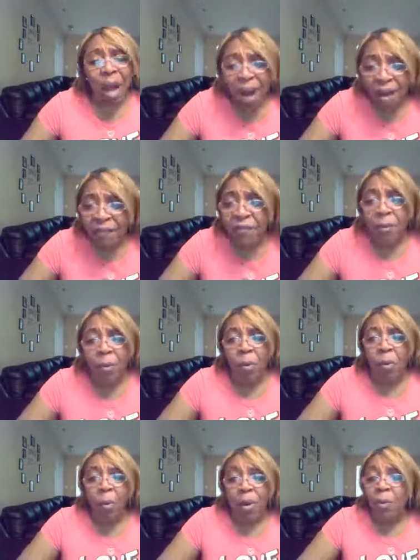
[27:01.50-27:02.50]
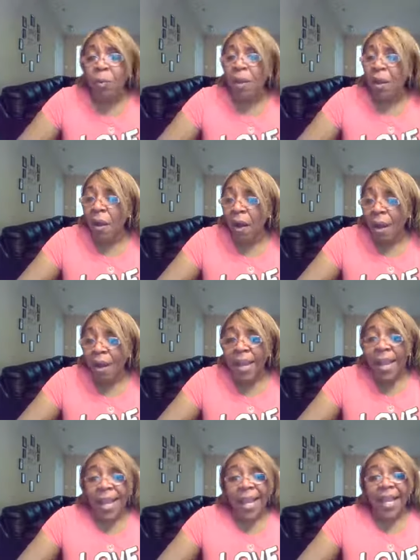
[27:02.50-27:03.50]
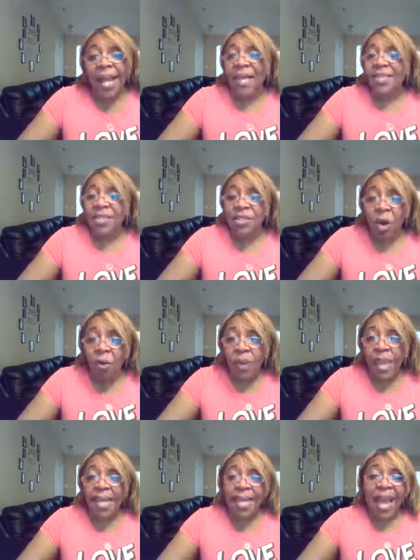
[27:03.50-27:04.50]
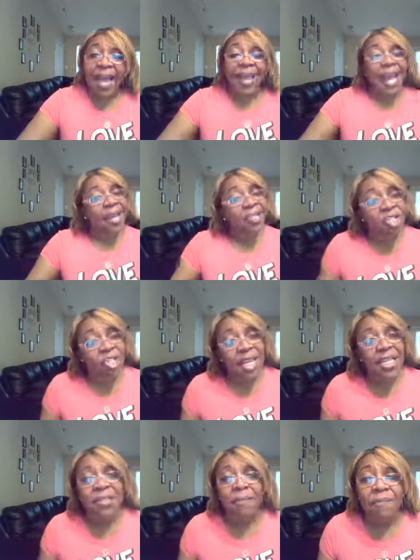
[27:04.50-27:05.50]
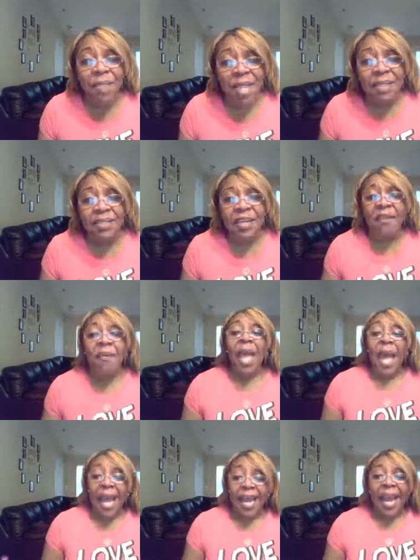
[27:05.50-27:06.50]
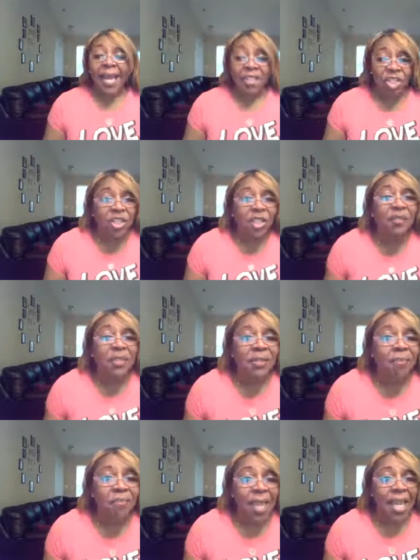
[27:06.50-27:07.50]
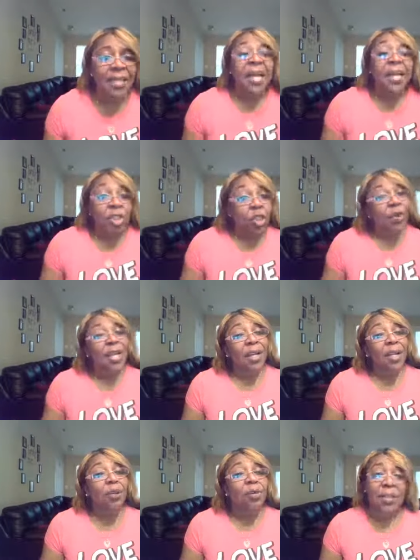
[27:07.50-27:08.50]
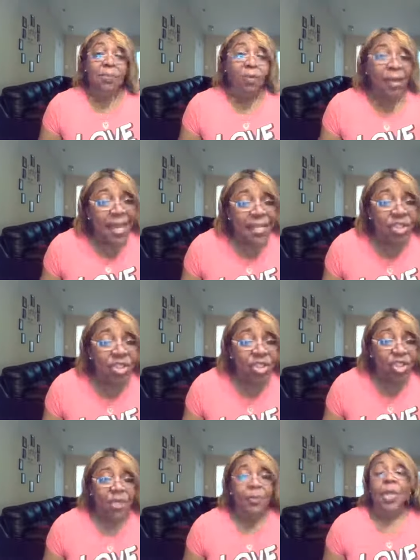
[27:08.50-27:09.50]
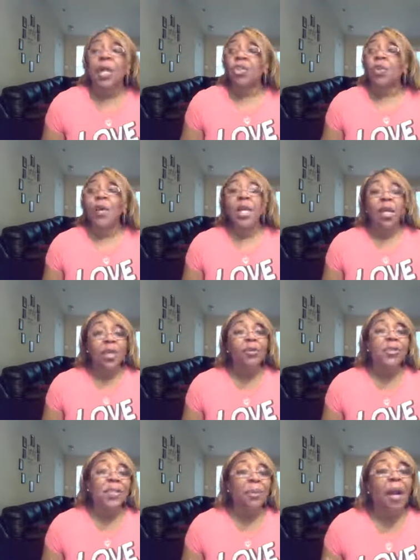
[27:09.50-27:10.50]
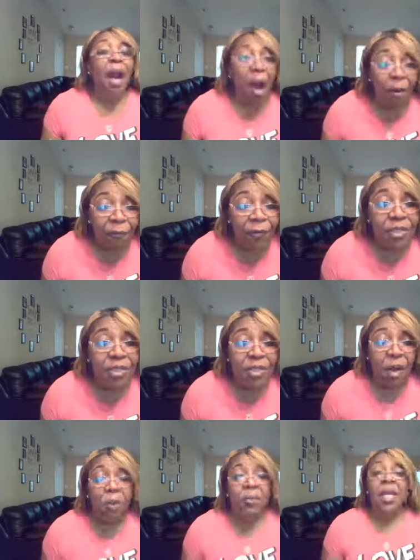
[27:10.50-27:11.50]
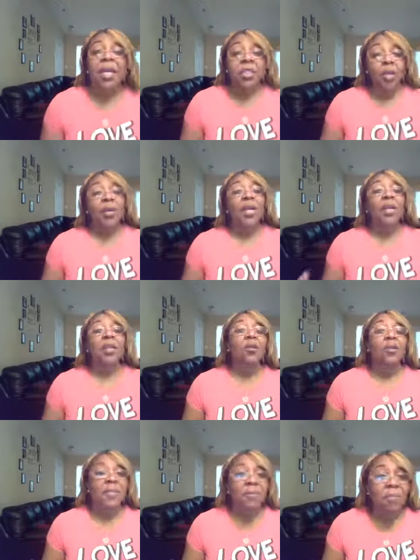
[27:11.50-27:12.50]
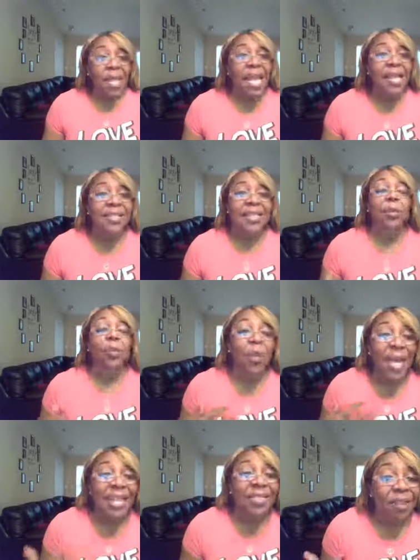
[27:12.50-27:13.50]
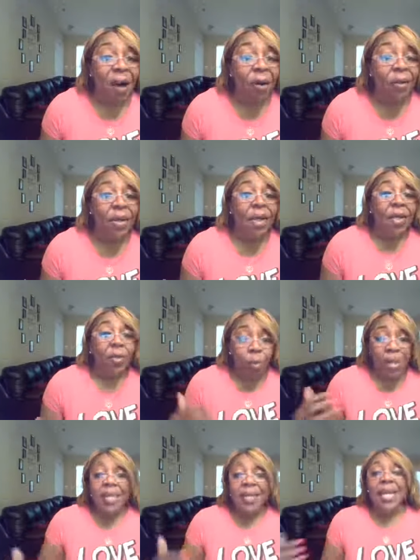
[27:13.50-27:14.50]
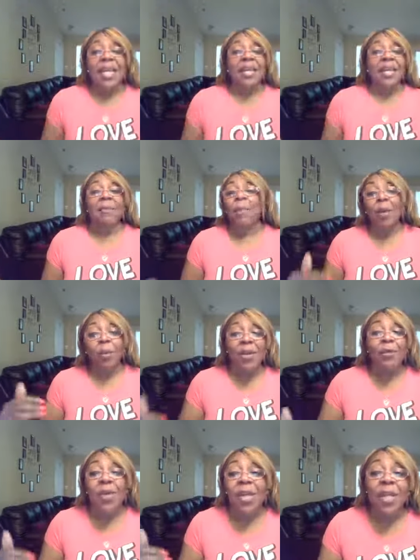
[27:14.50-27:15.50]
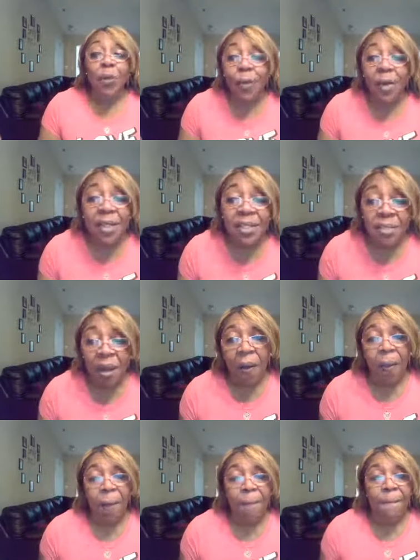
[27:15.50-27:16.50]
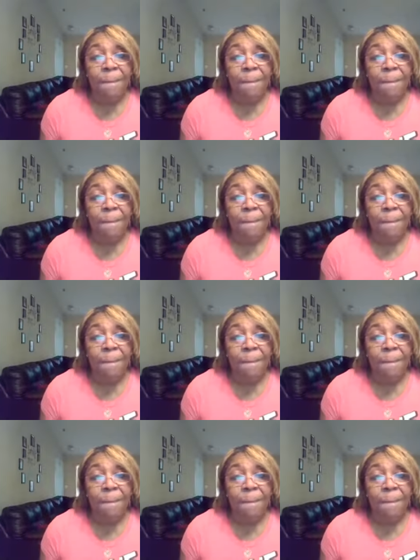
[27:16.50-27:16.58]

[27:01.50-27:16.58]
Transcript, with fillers: comfortable where we are. And God says, okay, now I got to shake some things up. I got to shift some things to include some relationships, to include some comfort zones, to include some things that we thought we needed, but we really, really don't.